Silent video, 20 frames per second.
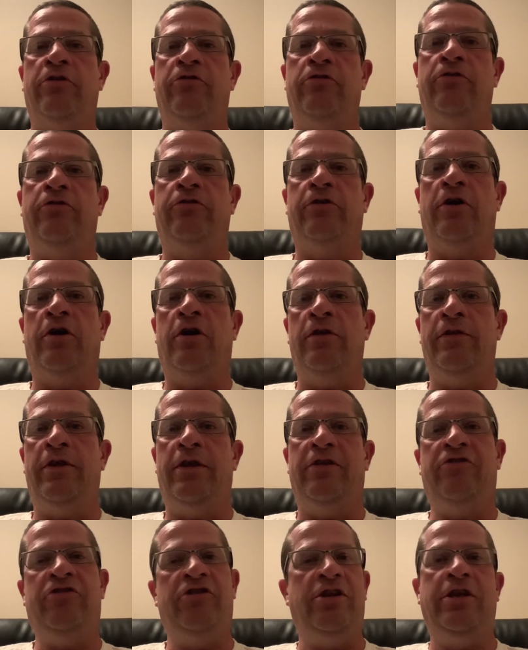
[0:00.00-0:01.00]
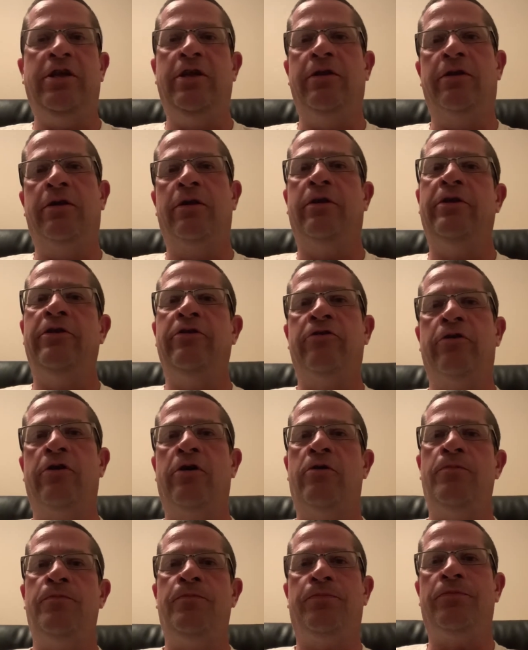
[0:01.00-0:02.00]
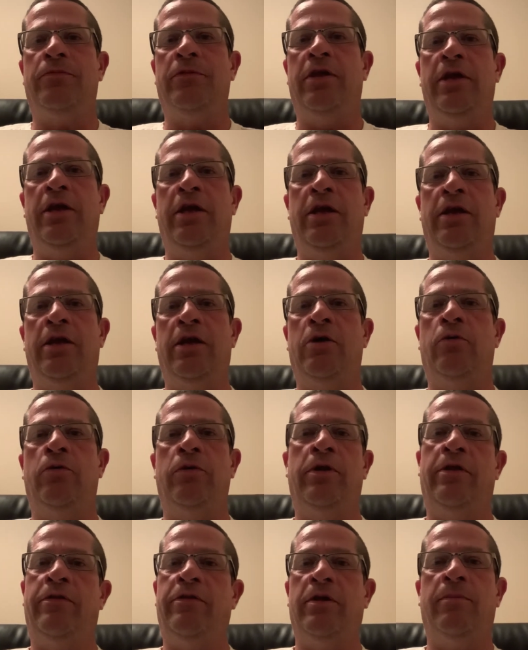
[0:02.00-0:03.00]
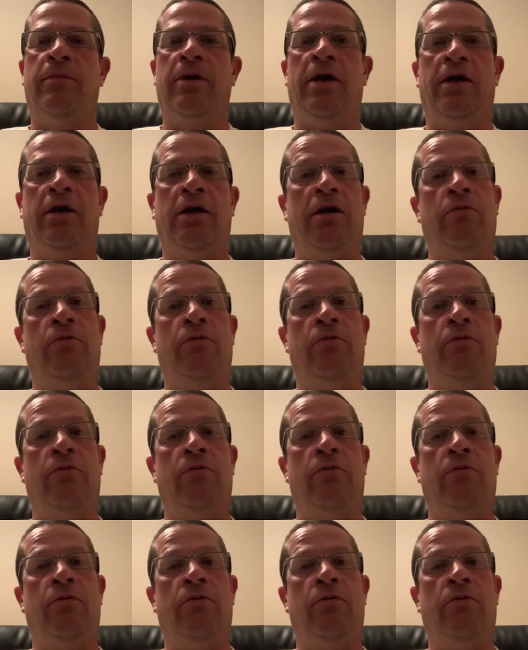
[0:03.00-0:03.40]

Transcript: as you saw in that cheeky little intro, and I hold nothing back.